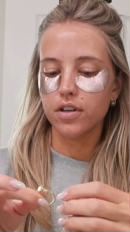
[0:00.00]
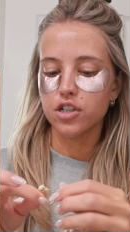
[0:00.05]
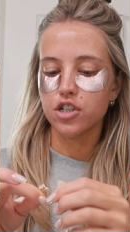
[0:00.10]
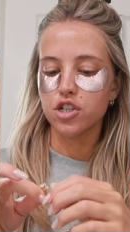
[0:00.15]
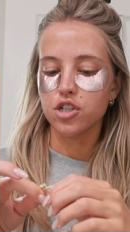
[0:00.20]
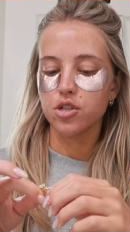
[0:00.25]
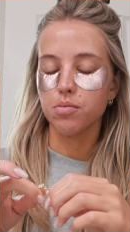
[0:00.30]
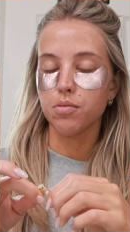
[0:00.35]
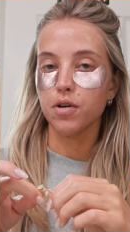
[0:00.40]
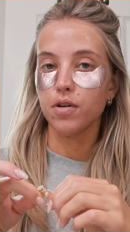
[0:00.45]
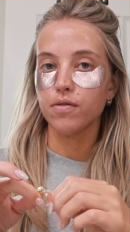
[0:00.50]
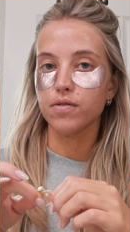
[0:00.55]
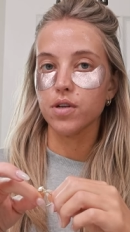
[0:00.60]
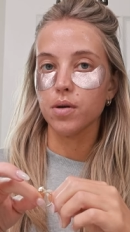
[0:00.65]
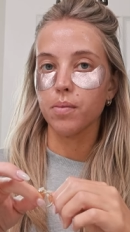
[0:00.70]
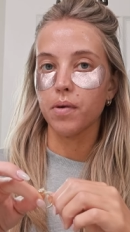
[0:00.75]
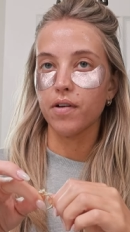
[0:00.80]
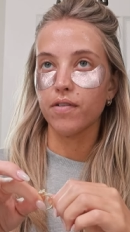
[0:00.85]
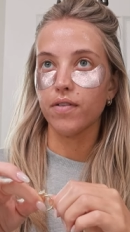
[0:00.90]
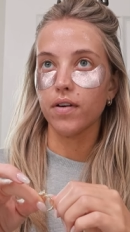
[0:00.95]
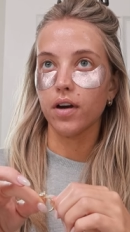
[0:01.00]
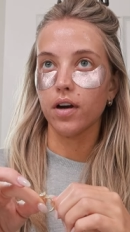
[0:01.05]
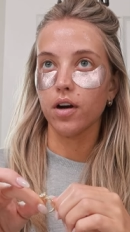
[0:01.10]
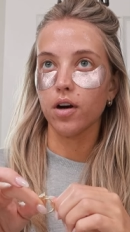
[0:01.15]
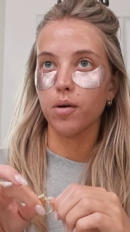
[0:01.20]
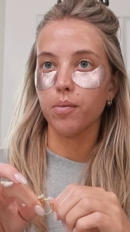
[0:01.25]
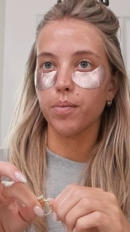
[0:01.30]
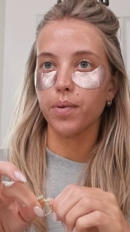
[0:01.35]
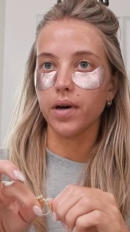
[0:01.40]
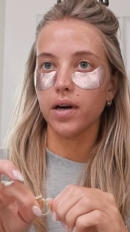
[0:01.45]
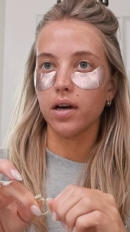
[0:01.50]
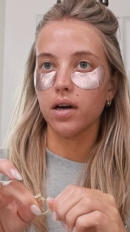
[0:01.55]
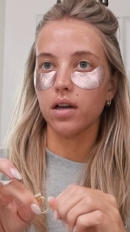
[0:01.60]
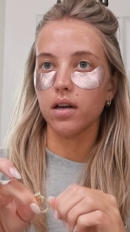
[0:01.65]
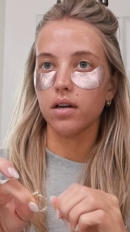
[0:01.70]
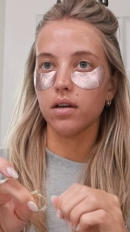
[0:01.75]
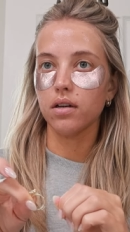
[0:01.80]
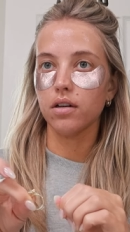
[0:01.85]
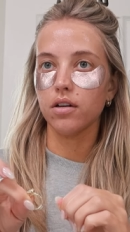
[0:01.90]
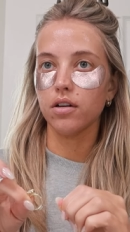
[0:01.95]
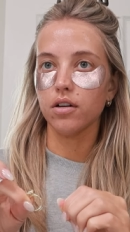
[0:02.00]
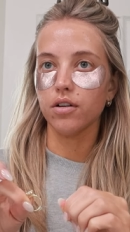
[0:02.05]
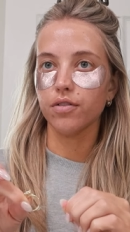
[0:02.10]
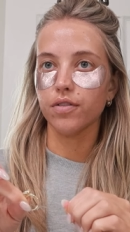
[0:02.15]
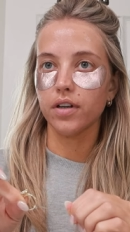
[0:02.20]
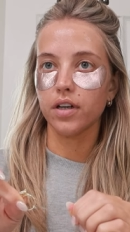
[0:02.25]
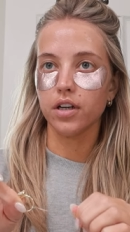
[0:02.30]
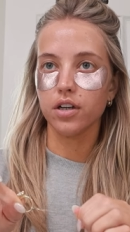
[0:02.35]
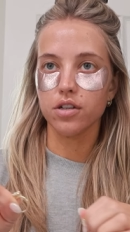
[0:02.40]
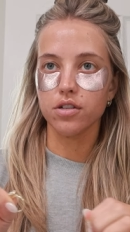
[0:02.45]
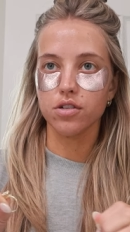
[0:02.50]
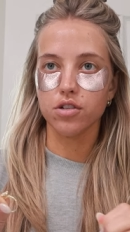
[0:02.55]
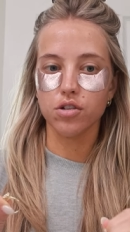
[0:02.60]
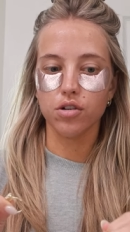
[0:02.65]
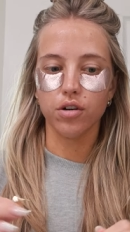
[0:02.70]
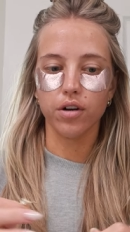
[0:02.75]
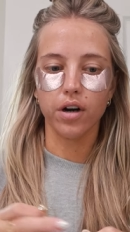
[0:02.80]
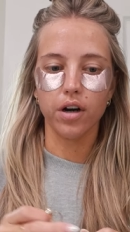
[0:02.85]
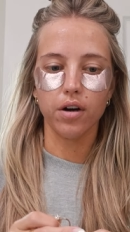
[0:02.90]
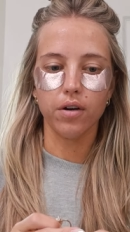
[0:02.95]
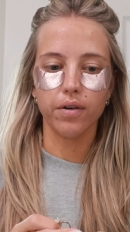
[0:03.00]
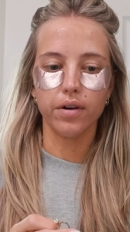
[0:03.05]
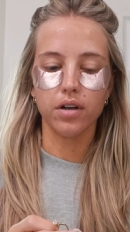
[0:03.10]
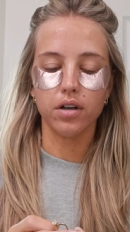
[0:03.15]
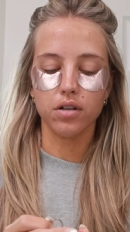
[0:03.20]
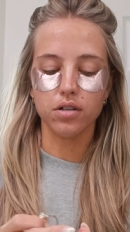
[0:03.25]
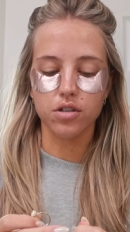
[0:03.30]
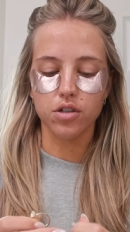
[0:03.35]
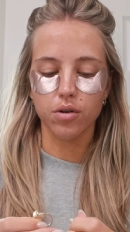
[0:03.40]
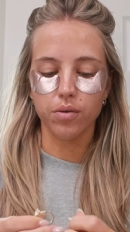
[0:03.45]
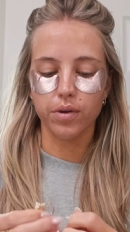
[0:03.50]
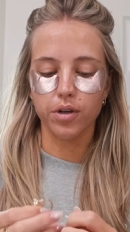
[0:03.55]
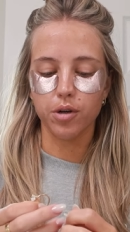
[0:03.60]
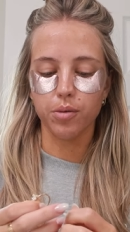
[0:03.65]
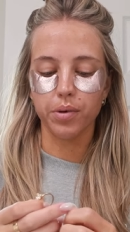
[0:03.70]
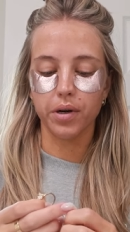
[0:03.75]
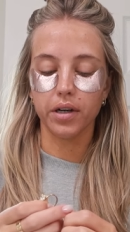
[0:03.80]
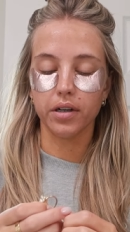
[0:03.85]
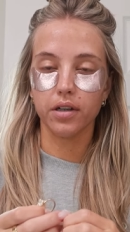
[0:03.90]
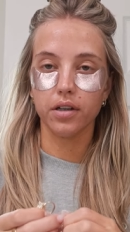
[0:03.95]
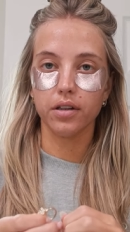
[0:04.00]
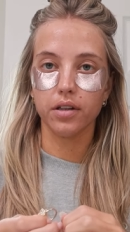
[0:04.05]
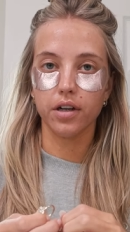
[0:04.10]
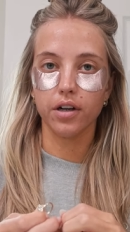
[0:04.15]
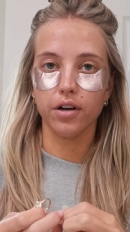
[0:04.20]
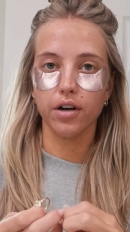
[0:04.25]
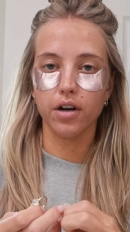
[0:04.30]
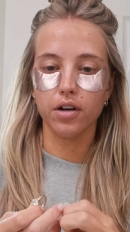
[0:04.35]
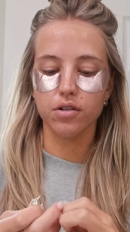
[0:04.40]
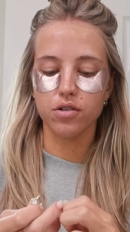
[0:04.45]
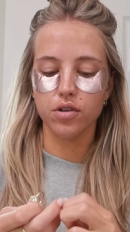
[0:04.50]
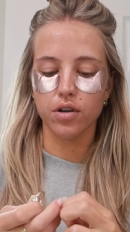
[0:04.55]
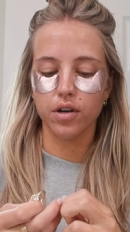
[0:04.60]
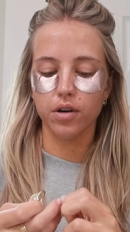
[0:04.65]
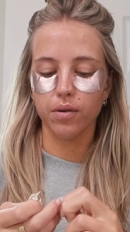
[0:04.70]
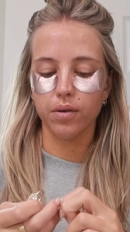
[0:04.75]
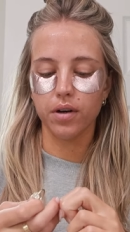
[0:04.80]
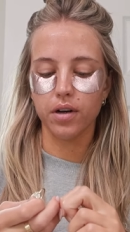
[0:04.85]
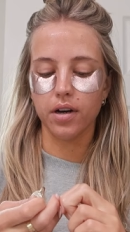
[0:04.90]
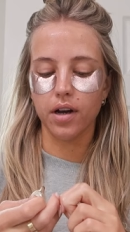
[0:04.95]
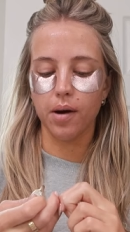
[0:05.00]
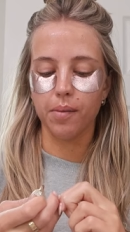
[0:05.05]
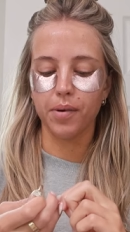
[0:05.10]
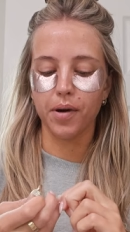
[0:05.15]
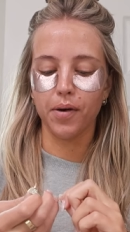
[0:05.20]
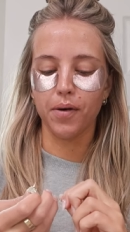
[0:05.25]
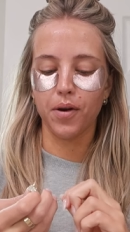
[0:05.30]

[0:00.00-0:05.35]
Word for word: It just moves on my finger, but your fingers grow and also when you're pregnant they grow, so I don't want to not be